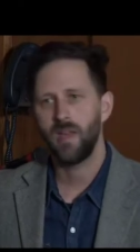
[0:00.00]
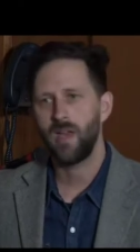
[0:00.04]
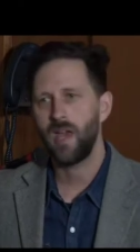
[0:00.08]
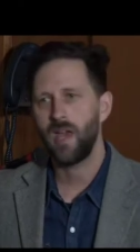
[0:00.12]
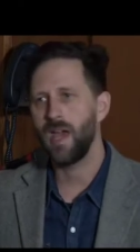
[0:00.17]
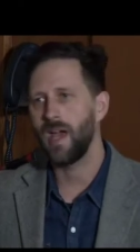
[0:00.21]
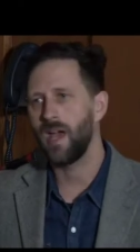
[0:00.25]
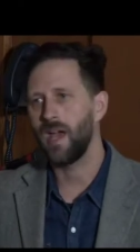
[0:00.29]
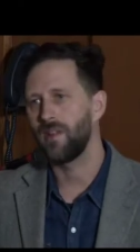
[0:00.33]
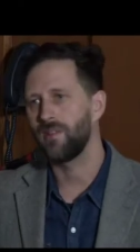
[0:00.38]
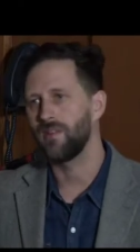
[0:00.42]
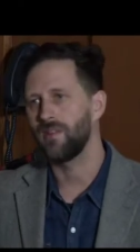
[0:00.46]

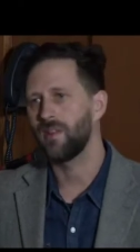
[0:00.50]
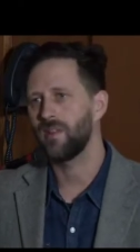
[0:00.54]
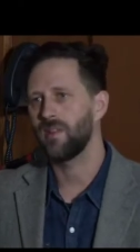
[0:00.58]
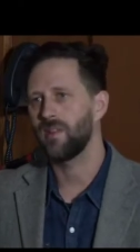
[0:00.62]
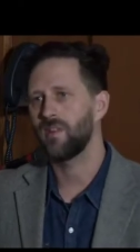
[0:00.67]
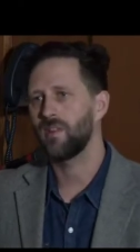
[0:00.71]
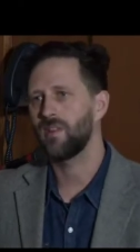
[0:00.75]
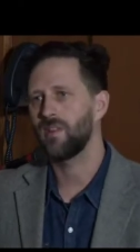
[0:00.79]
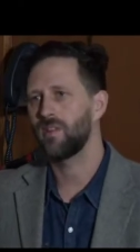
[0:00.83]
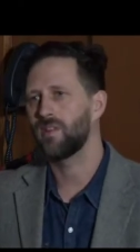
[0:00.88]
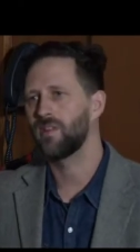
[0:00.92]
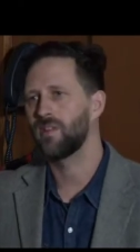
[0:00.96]

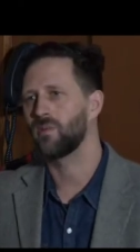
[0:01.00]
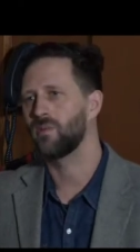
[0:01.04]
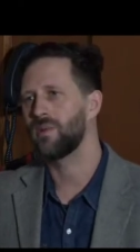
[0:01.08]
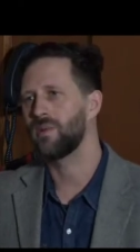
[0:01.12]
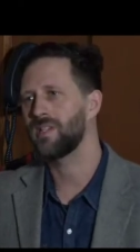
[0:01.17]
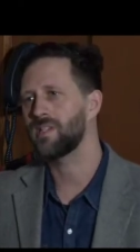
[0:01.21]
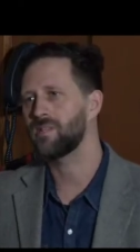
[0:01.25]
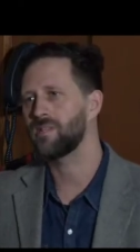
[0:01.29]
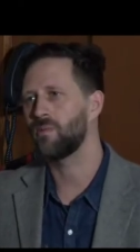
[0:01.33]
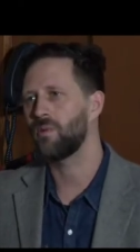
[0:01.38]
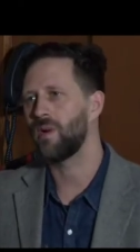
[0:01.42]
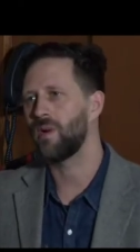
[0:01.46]
And the
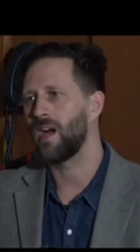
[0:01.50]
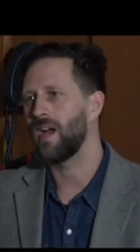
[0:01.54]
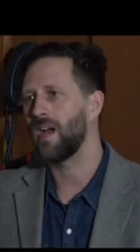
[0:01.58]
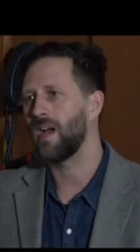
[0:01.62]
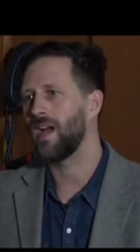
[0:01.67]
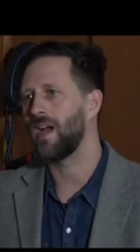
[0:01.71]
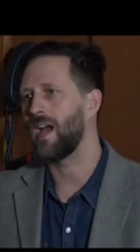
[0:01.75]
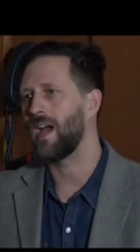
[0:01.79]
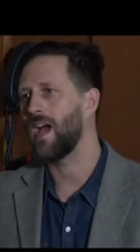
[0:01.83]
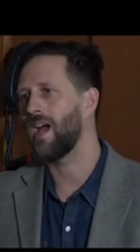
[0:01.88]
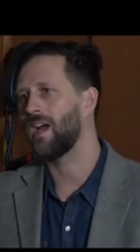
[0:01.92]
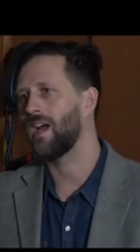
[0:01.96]
reason why
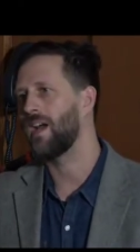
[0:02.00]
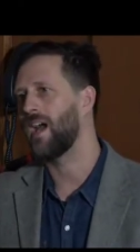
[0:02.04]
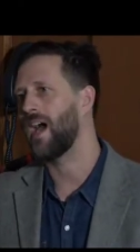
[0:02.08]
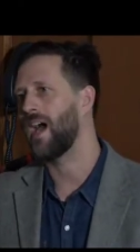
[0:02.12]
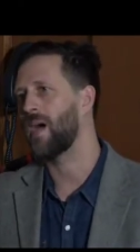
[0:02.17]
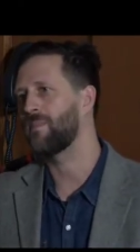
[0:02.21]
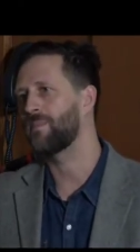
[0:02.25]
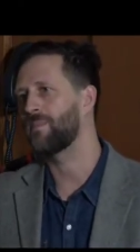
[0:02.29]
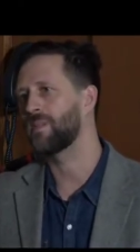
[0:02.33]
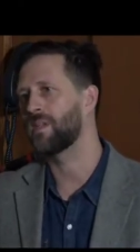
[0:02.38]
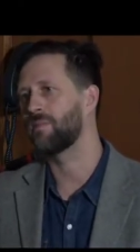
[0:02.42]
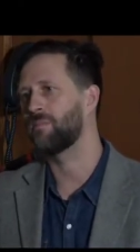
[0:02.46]
I
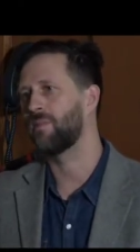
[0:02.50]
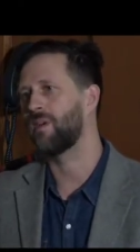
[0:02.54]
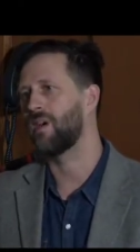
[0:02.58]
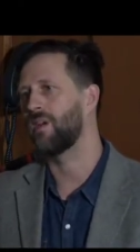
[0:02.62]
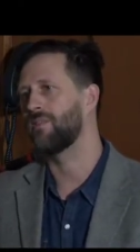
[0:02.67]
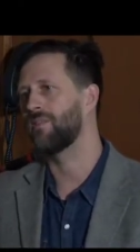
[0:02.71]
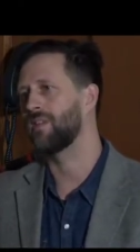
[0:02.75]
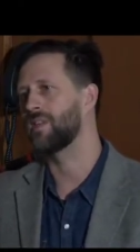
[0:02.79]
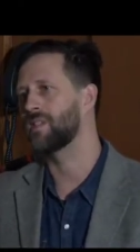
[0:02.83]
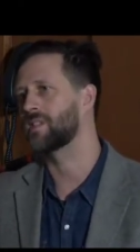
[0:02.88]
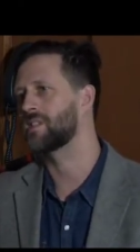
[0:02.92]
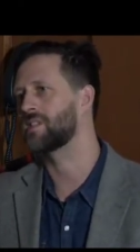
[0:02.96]
happened
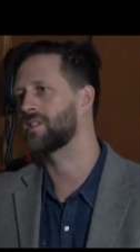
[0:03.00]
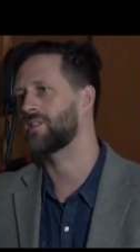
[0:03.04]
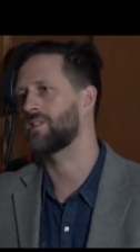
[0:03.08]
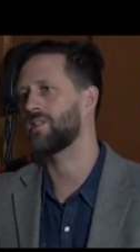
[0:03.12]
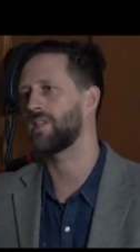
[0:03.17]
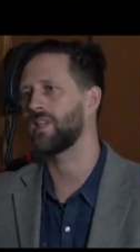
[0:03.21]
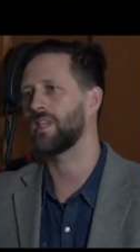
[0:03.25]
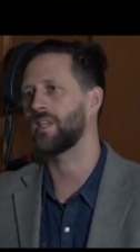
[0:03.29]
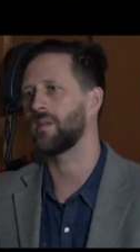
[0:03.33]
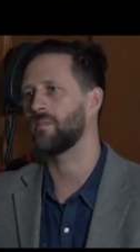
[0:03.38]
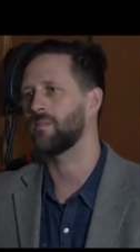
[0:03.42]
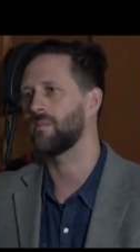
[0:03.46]
upon this
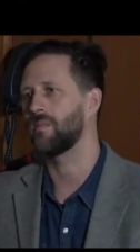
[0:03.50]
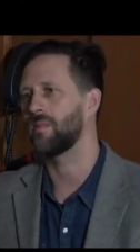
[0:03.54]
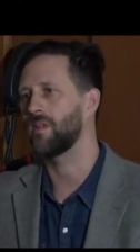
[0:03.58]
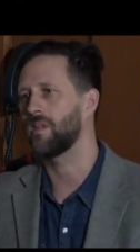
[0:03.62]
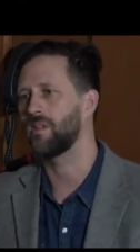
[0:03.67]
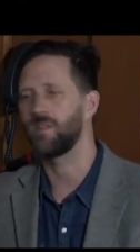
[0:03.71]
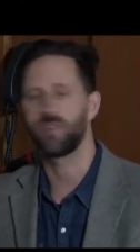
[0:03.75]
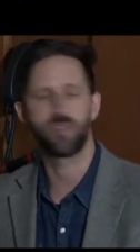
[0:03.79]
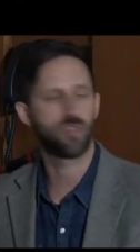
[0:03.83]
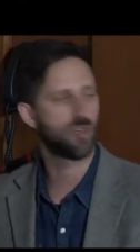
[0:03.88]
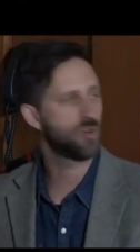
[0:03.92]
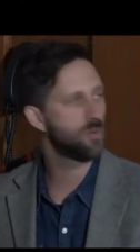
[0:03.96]
theme
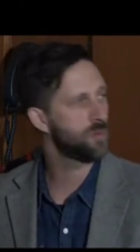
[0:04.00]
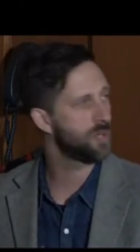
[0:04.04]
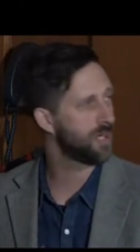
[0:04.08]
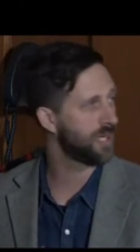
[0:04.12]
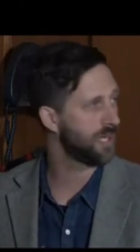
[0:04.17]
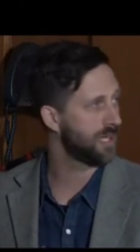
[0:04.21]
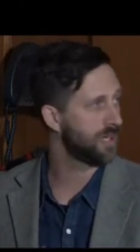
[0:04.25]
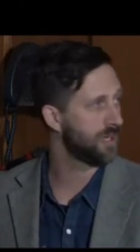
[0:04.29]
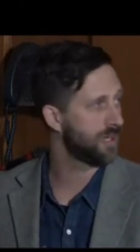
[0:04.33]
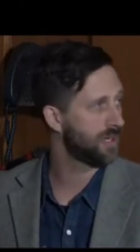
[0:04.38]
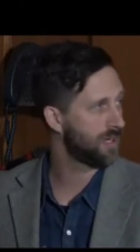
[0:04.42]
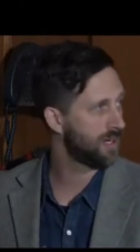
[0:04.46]
in
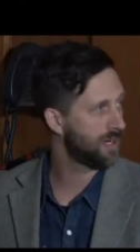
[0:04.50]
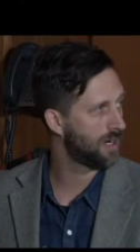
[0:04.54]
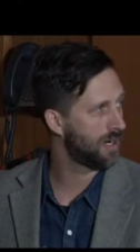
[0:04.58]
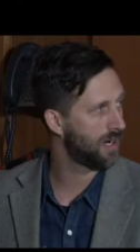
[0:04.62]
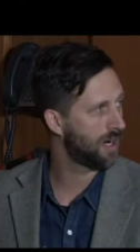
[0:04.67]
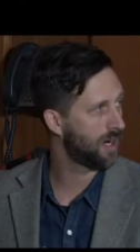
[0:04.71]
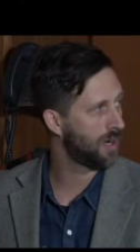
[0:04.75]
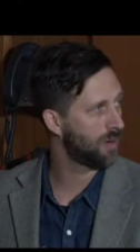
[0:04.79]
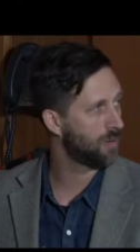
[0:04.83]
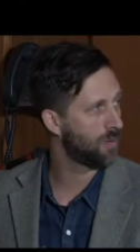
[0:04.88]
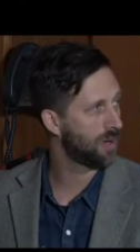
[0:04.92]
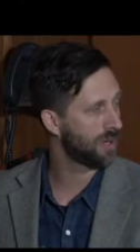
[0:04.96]
Germany,
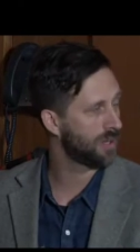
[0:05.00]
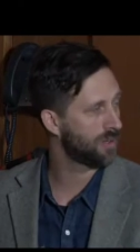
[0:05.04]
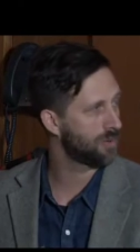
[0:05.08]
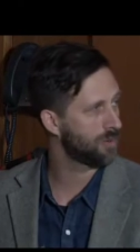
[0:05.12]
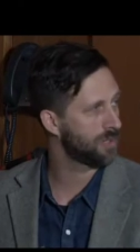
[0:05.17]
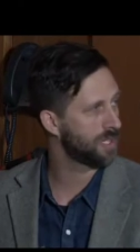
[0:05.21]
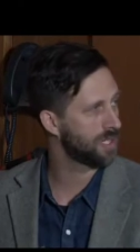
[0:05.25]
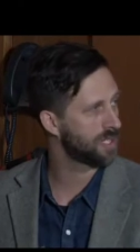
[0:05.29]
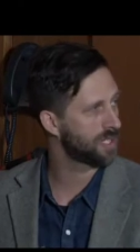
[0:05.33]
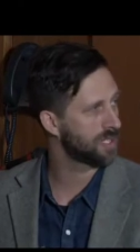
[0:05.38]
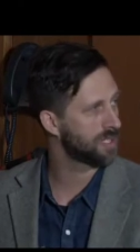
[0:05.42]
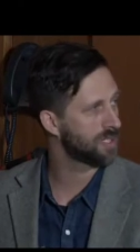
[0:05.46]
one of the
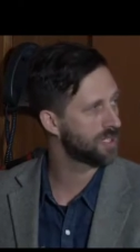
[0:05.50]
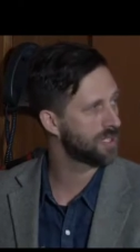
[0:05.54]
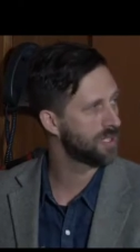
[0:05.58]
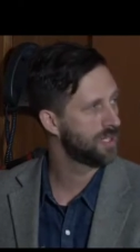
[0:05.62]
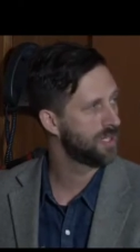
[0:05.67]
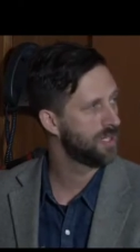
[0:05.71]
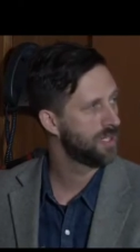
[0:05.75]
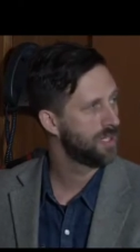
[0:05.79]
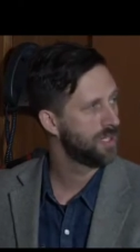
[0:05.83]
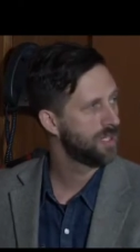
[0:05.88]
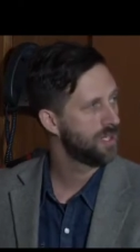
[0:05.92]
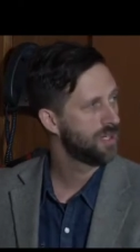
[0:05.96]
reasons,
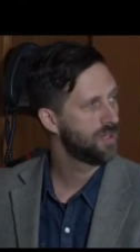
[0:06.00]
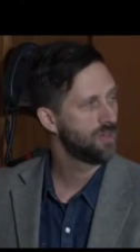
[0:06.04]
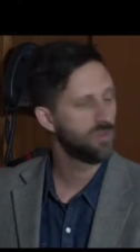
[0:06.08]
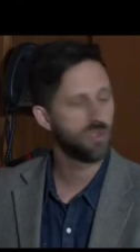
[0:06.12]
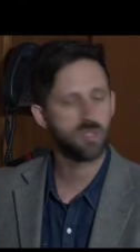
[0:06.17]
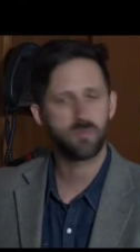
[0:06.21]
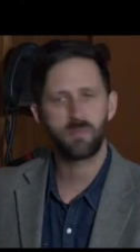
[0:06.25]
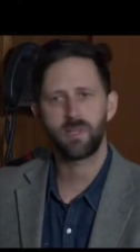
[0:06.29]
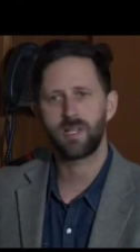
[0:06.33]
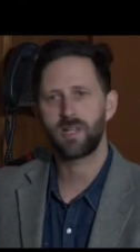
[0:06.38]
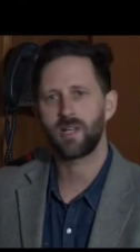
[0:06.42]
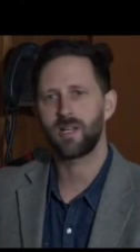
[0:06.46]

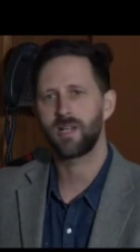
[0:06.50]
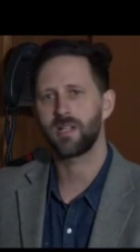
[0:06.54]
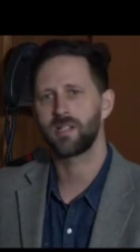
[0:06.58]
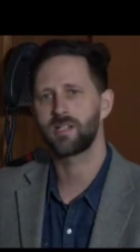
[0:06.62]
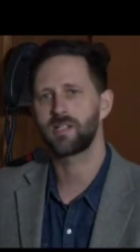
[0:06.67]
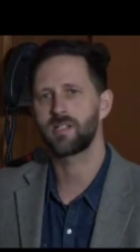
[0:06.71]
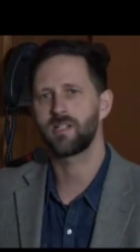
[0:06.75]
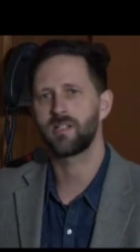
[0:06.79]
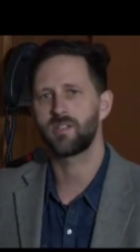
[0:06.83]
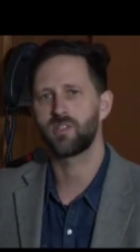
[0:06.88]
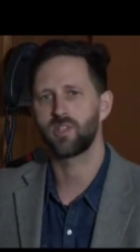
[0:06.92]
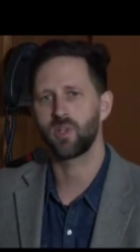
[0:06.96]
was
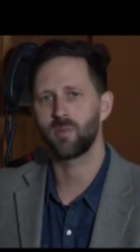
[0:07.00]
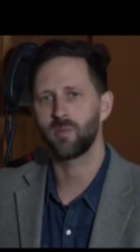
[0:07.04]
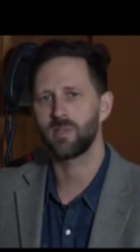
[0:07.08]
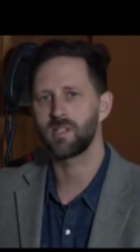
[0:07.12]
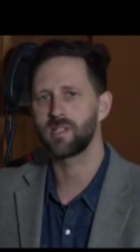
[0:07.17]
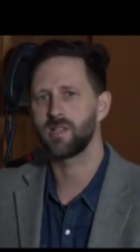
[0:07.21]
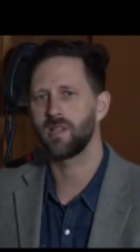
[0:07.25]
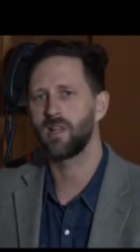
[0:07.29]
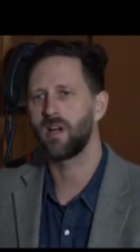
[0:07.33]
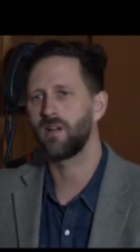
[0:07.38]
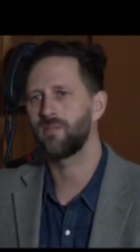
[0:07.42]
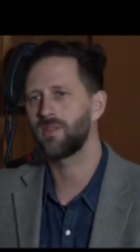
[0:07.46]
because Germans
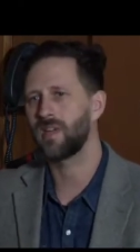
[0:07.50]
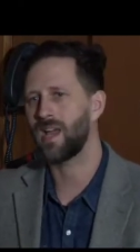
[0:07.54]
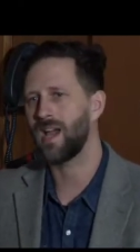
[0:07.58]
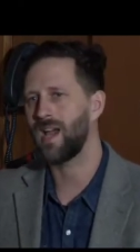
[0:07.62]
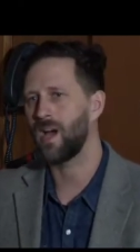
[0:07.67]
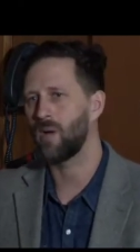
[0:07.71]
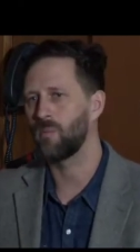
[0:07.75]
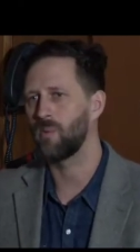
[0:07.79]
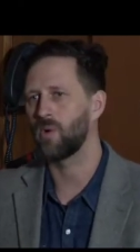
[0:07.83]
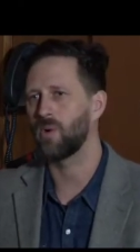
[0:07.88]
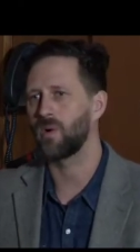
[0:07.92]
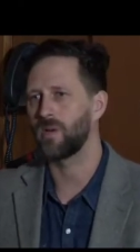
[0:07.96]
love
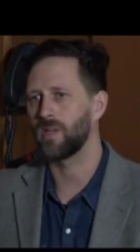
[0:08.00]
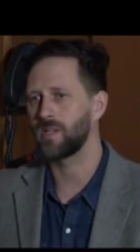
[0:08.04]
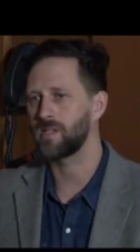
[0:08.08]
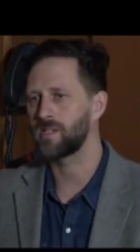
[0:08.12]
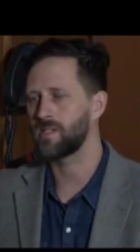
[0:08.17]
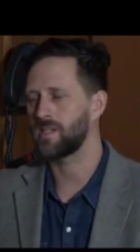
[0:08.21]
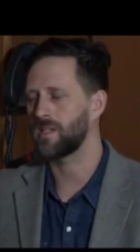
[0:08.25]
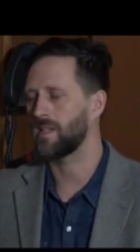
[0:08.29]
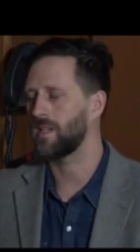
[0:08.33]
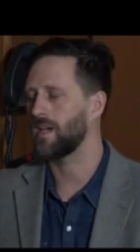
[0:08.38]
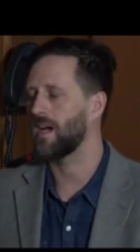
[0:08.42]
cowboys.